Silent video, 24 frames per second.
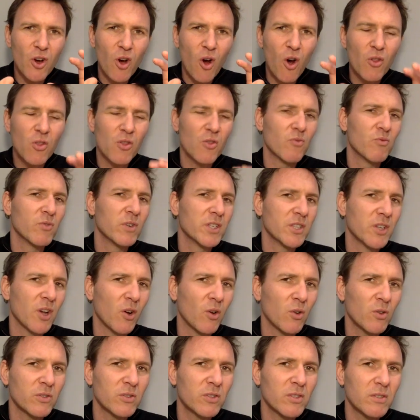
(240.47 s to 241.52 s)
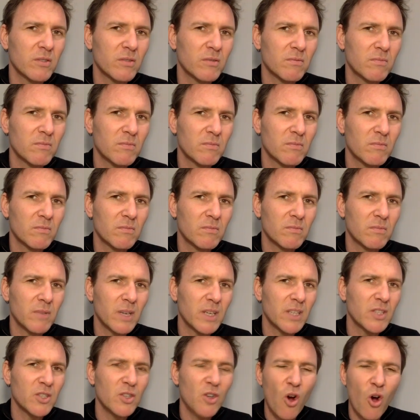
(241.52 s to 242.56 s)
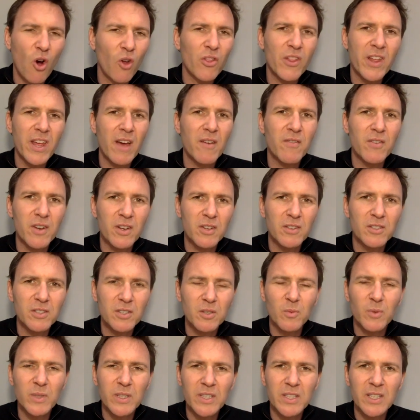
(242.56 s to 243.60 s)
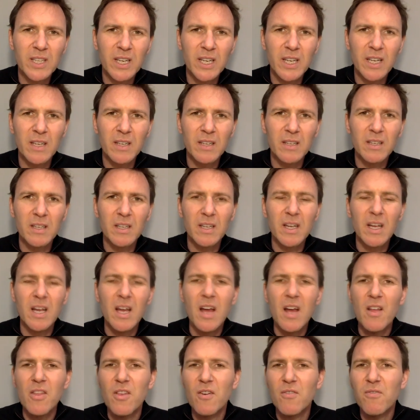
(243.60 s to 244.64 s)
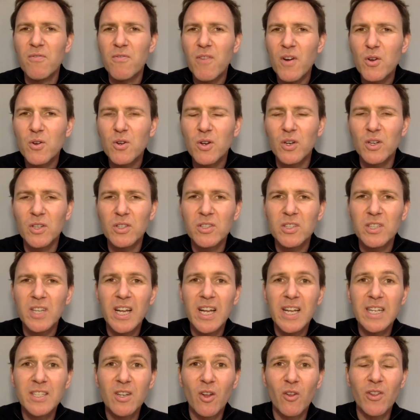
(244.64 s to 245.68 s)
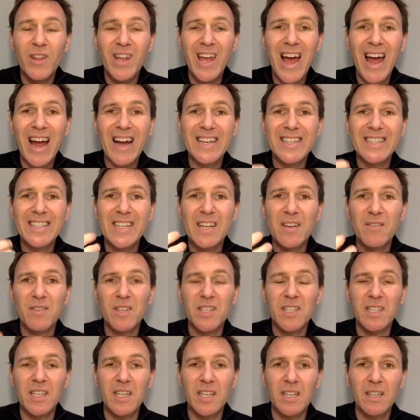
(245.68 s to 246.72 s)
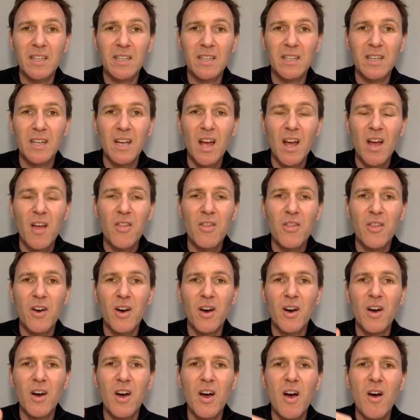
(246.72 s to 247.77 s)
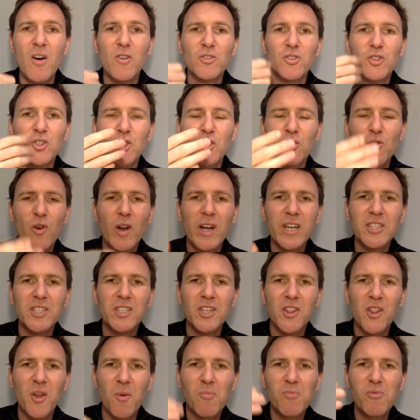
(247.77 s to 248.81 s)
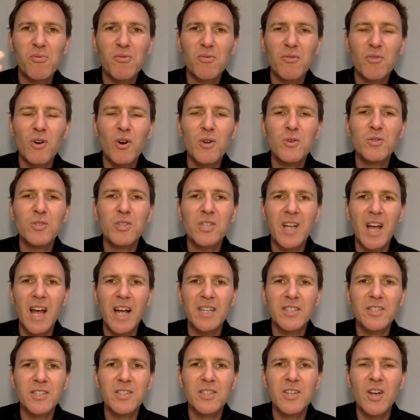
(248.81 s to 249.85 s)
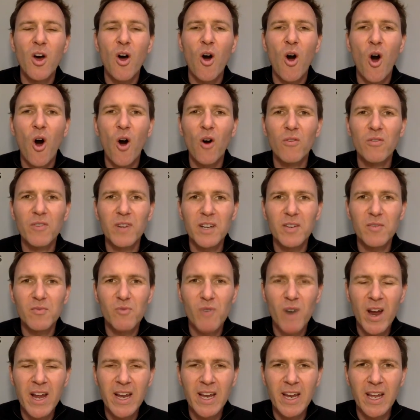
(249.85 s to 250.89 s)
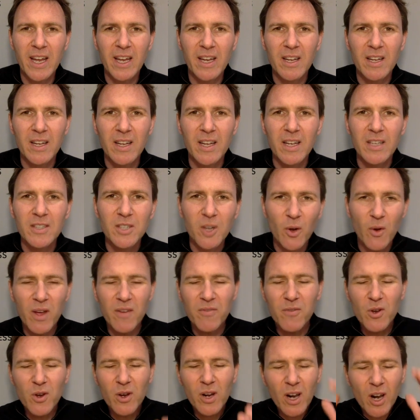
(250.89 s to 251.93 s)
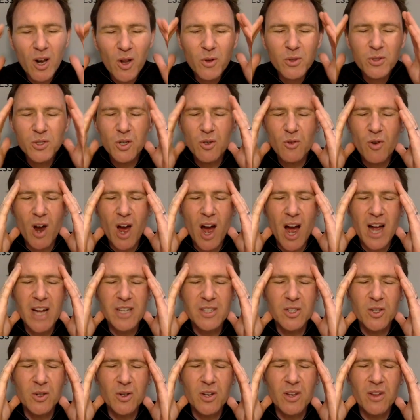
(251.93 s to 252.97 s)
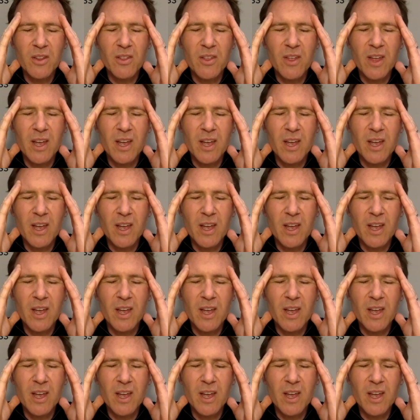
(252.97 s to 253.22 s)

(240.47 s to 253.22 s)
on the result. It's not on the evidence that we see. The focus is on the activity, the duration, the process of it raining. So if you close your eyes, you can